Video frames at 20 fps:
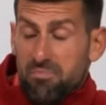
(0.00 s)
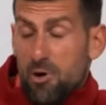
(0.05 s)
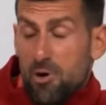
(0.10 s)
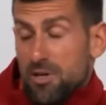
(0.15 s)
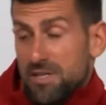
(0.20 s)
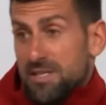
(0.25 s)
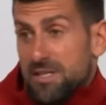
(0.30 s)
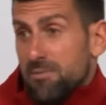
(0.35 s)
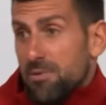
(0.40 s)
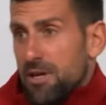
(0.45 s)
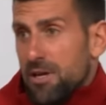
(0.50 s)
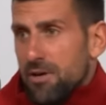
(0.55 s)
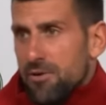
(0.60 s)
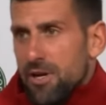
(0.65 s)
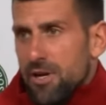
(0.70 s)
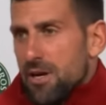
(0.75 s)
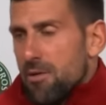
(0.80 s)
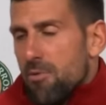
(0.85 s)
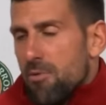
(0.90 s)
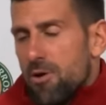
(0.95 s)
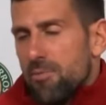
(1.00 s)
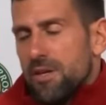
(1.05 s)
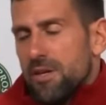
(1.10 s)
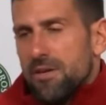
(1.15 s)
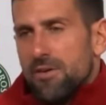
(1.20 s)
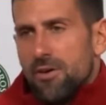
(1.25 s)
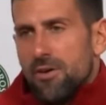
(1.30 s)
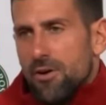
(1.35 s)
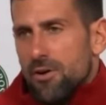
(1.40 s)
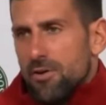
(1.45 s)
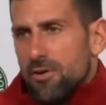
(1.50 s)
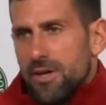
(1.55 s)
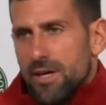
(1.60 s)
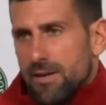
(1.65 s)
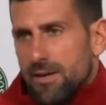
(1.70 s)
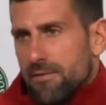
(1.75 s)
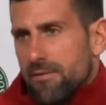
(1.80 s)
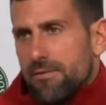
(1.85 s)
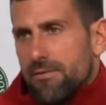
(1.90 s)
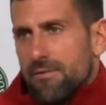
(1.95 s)
possibly unique moment, you know,
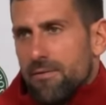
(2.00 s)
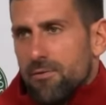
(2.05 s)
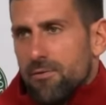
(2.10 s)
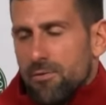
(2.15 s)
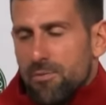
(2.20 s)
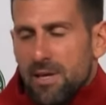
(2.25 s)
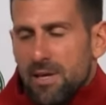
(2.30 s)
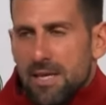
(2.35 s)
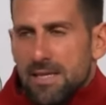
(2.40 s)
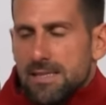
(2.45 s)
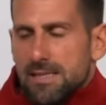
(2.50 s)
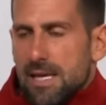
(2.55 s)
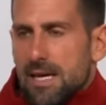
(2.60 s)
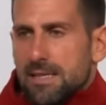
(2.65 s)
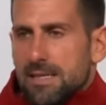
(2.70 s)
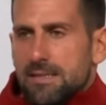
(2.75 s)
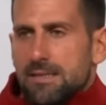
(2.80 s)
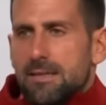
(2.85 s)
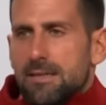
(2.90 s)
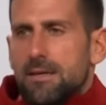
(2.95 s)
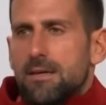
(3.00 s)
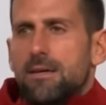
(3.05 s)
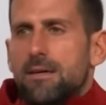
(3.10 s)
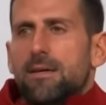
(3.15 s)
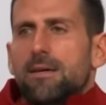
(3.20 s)
that could be his last.